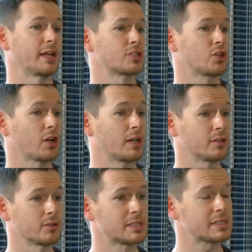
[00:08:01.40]
and it's got
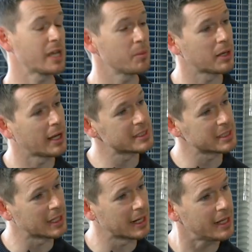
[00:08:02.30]
little
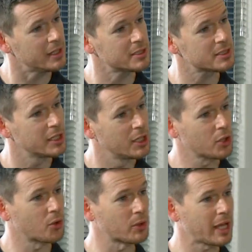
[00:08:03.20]
stabilizing legs
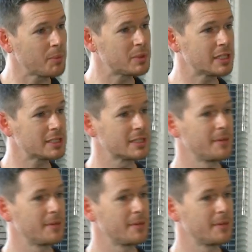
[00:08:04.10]
called haptics